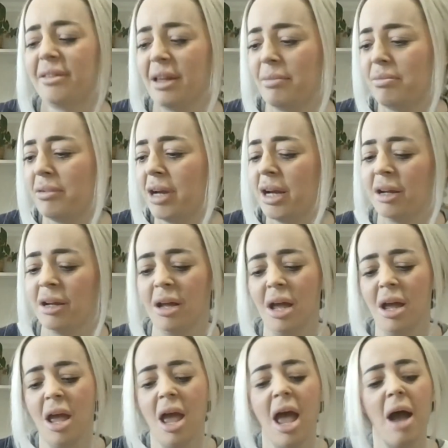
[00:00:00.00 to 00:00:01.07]
they bring,
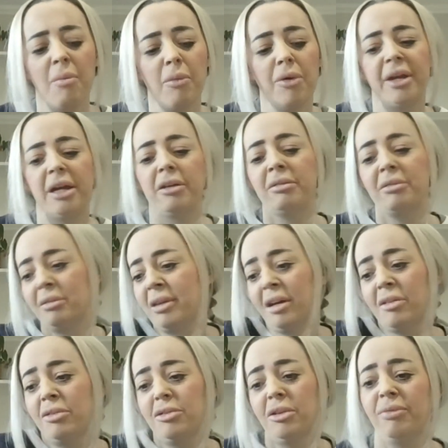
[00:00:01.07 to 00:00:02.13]
and what that
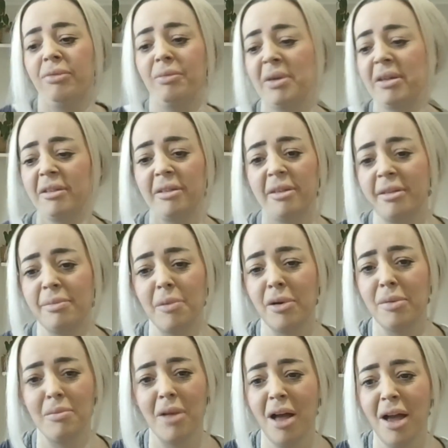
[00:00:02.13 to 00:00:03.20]
could do for business's
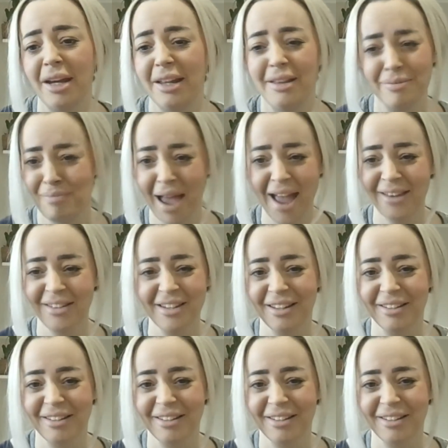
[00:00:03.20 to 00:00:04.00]
bottom line. It's madness.